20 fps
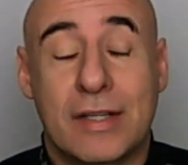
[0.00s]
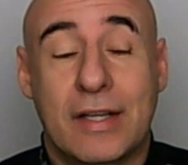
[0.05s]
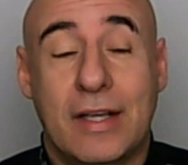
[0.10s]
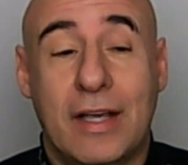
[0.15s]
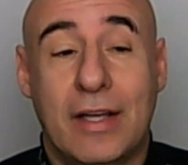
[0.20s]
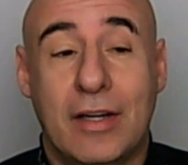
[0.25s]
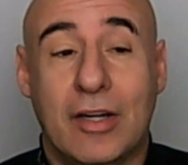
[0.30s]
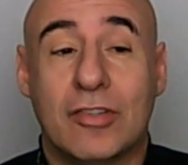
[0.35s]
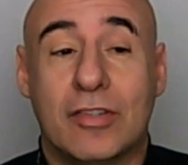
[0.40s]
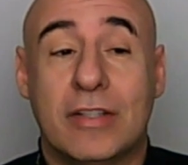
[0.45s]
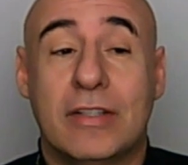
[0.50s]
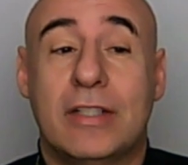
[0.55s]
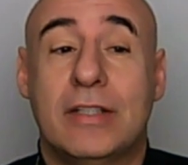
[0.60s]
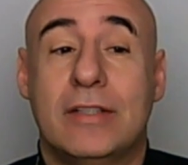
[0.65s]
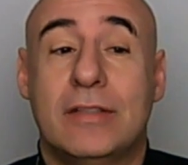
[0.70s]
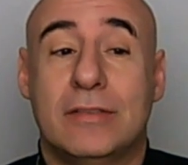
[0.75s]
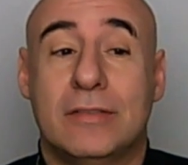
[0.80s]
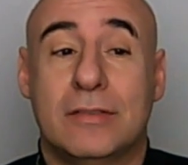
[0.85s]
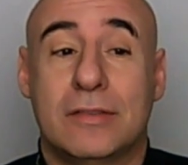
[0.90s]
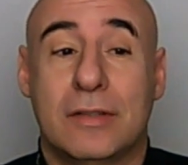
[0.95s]
And ultimately,
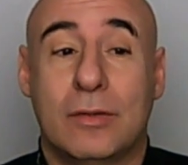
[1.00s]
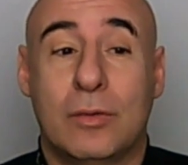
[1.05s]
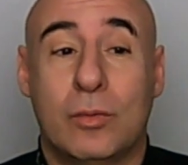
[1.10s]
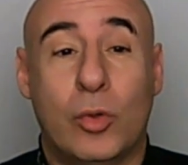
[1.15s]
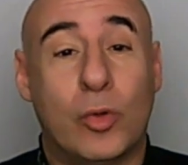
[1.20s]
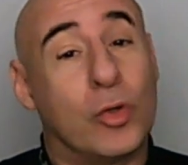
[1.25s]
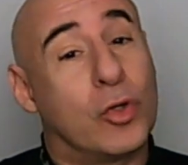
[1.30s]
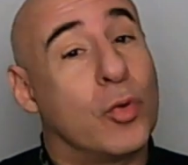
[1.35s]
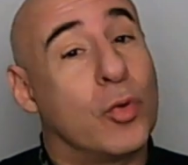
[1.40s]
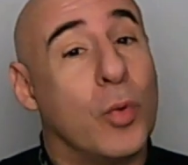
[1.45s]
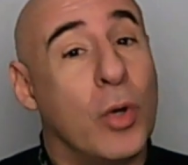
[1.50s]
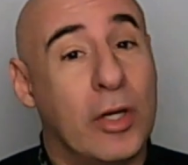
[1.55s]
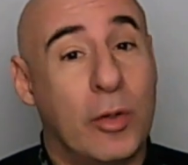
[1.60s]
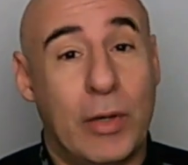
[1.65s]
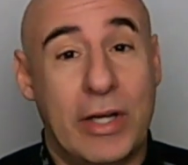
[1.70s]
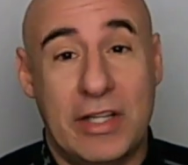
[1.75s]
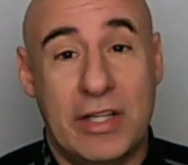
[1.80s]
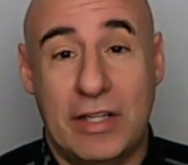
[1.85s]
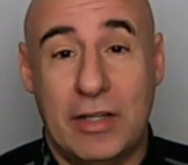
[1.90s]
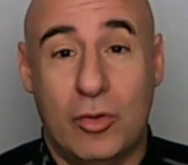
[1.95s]
we were
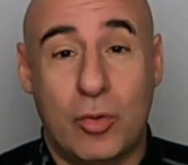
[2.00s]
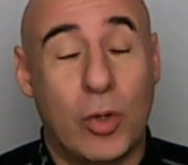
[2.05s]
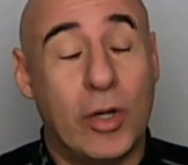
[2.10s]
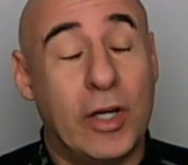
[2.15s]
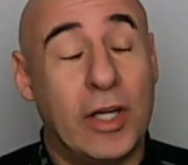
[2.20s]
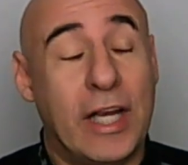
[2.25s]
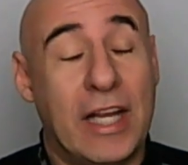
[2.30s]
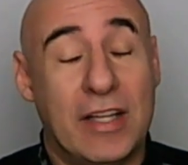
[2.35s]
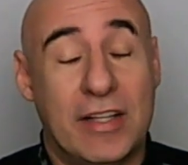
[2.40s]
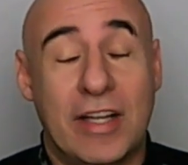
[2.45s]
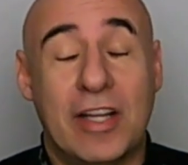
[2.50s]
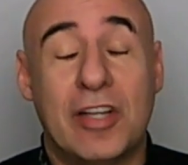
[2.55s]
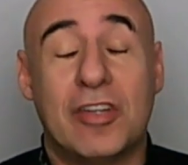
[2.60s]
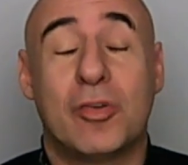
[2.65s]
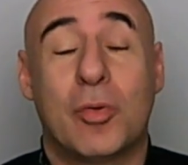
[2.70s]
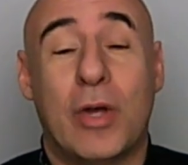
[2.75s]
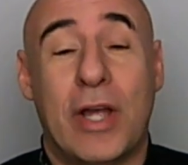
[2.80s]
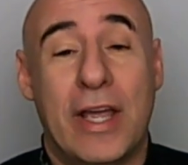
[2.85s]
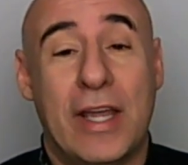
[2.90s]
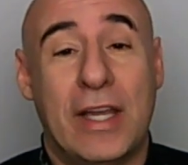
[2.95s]
28 days
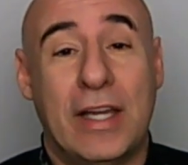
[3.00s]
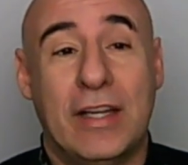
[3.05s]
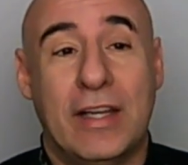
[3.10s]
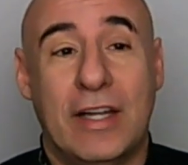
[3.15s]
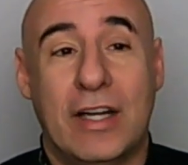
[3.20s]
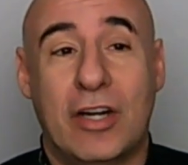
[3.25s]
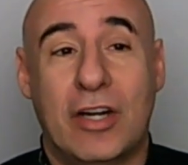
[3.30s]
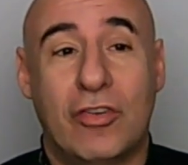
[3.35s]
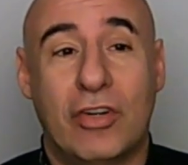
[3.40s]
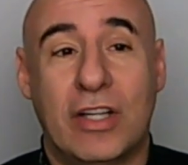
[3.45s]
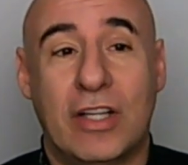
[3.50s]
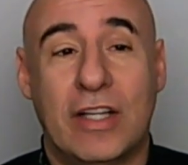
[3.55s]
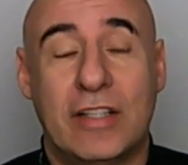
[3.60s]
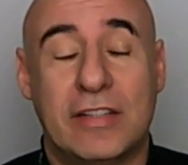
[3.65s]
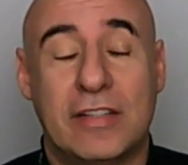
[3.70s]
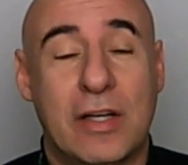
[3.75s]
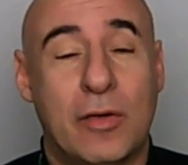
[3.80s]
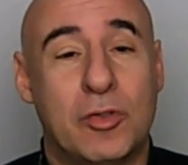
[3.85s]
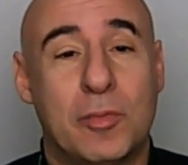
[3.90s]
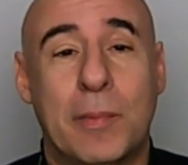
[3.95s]
away, and I realized
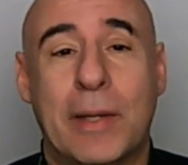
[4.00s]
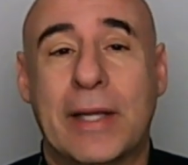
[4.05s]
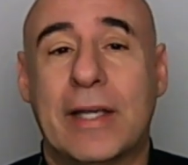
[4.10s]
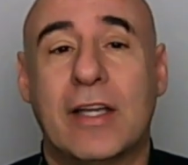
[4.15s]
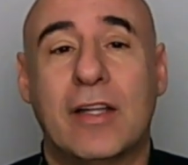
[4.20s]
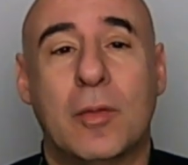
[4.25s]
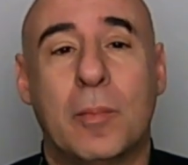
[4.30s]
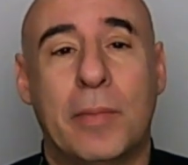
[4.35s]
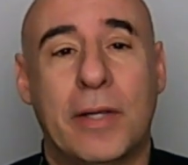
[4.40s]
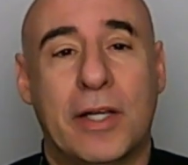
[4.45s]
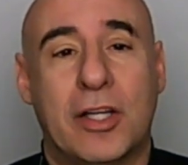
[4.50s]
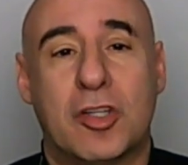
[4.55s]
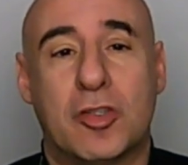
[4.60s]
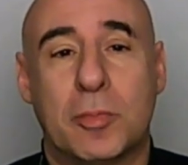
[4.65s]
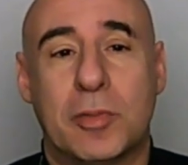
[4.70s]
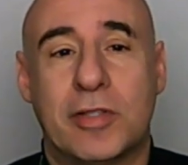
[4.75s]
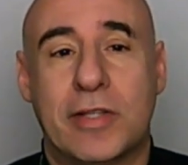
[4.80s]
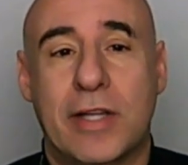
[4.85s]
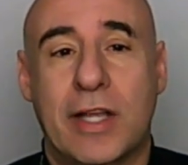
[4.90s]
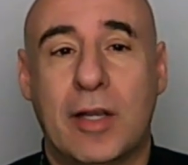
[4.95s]
I was making the biggest
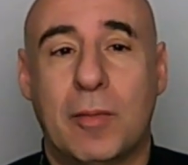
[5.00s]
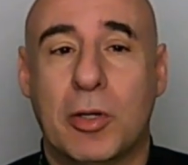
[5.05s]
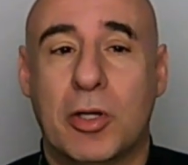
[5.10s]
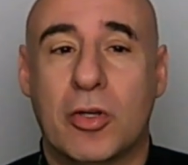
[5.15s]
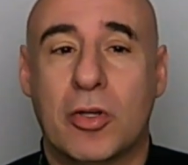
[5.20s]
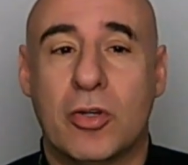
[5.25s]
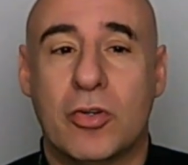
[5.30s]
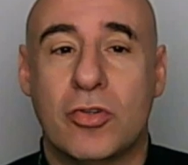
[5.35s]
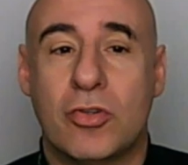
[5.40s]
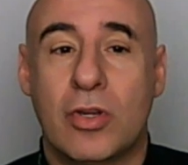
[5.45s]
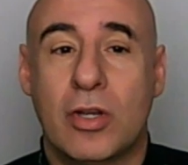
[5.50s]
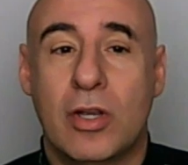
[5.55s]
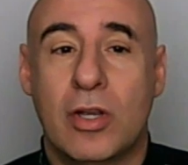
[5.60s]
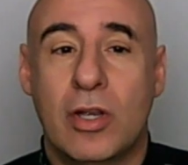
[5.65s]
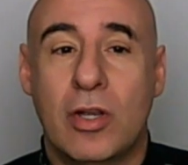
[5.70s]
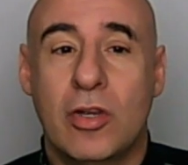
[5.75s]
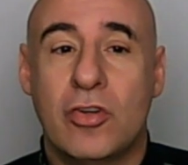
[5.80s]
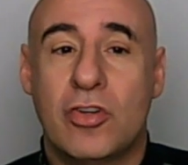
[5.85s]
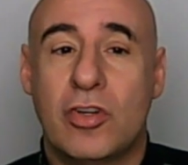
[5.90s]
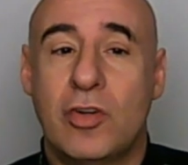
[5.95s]
mistake, because
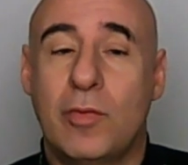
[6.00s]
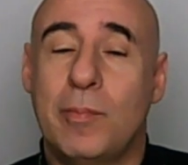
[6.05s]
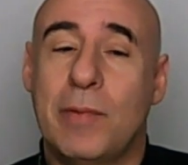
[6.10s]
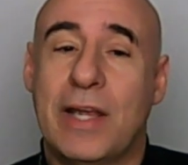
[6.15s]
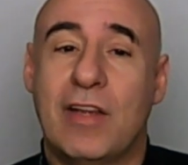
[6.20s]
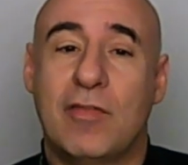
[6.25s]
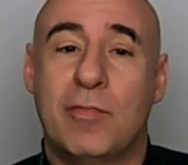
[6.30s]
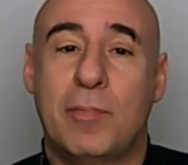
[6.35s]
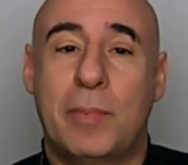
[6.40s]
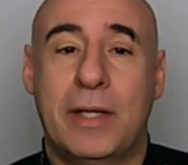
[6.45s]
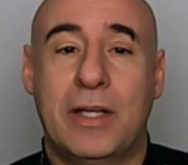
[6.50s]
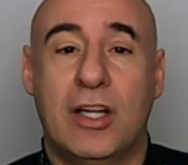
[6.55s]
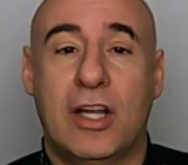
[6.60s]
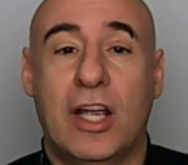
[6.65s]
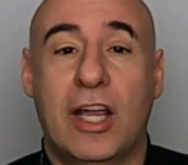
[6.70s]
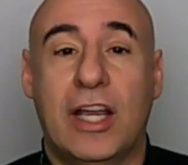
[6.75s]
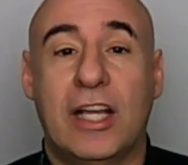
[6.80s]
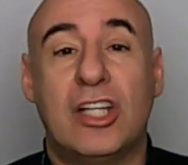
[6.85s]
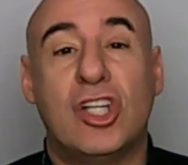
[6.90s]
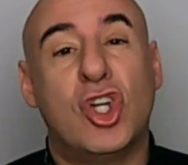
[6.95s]
she may have been
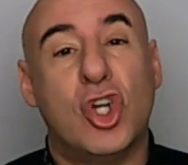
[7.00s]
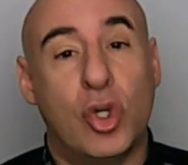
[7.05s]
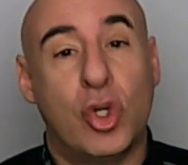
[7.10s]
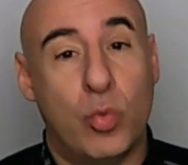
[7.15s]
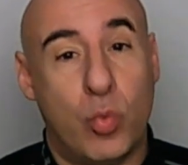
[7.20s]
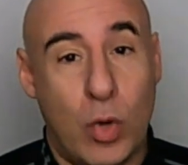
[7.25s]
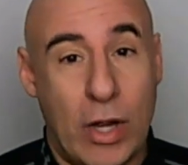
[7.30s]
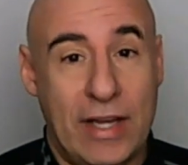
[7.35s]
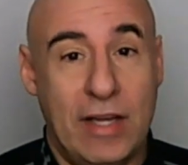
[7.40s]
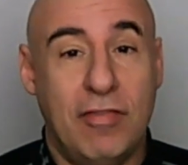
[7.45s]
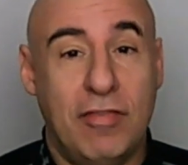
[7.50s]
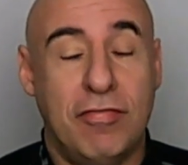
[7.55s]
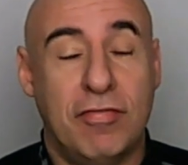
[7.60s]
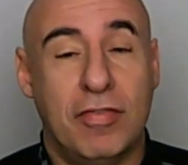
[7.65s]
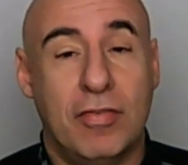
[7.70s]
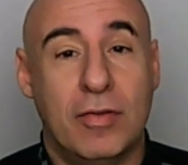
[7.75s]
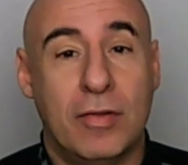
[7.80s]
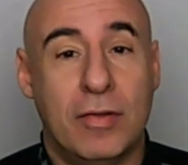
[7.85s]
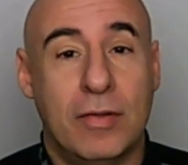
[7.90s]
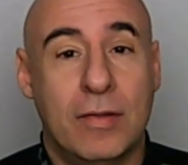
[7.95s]
a good
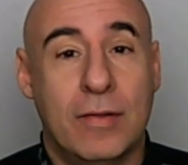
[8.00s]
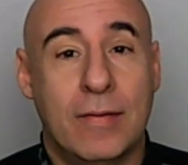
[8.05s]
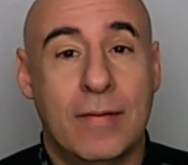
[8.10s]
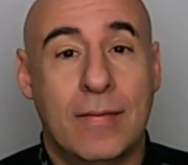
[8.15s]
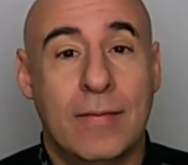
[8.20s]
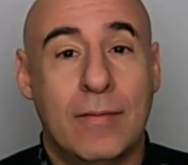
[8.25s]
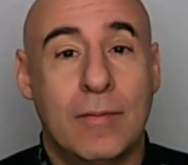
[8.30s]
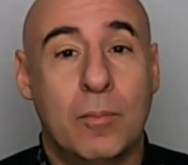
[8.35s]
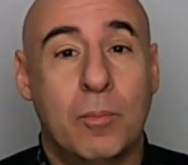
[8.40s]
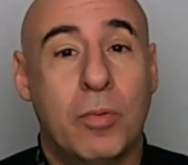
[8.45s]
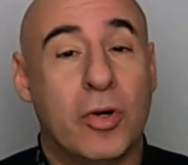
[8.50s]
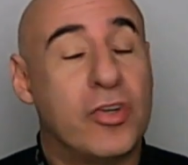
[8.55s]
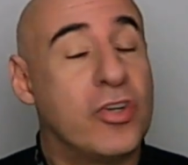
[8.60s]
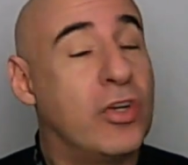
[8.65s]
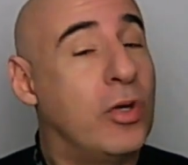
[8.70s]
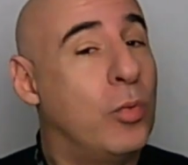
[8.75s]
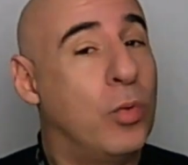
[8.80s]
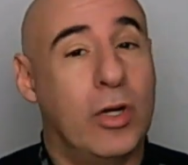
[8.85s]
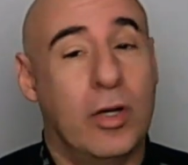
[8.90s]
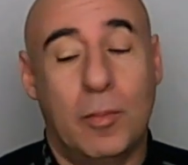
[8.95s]
wife, but
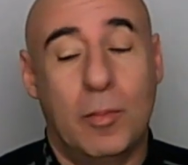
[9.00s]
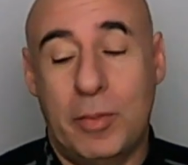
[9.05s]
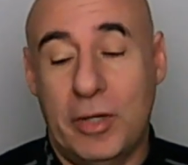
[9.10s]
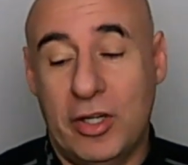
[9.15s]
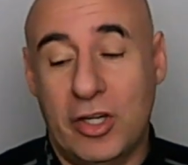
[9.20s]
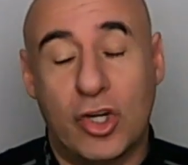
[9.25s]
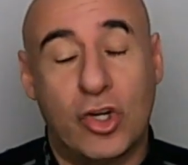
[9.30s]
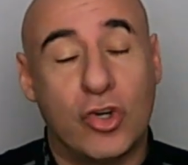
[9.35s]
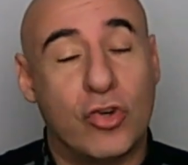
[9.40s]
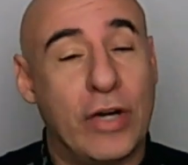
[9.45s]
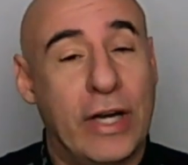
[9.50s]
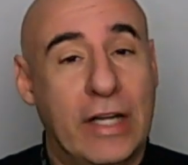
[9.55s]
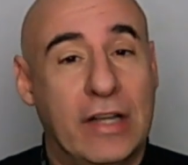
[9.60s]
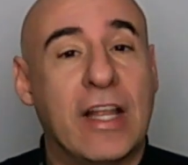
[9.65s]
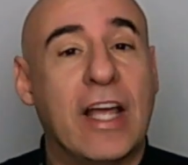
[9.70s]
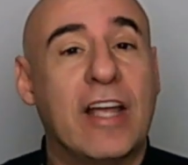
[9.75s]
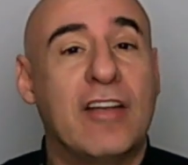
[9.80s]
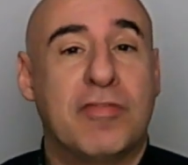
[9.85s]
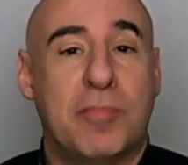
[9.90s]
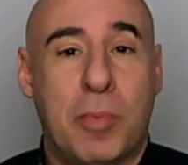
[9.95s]
she wouldn't have been a great
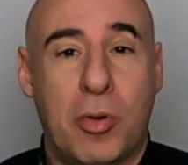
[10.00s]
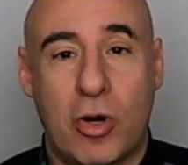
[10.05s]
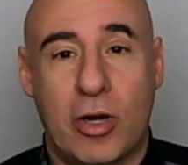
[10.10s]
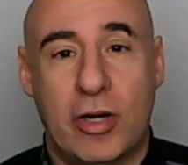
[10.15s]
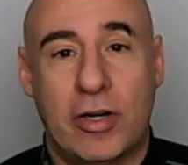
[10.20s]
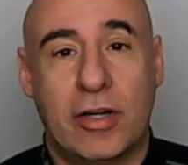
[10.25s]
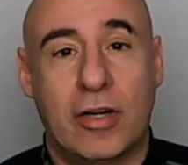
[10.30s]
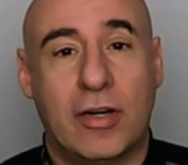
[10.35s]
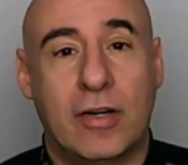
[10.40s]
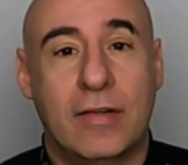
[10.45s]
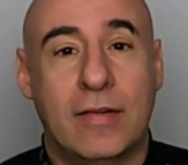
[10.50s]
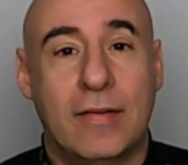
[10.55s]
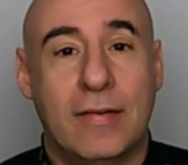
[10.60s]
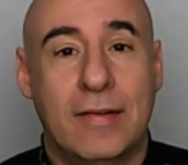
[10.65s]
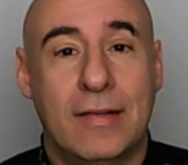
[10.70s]
life partner.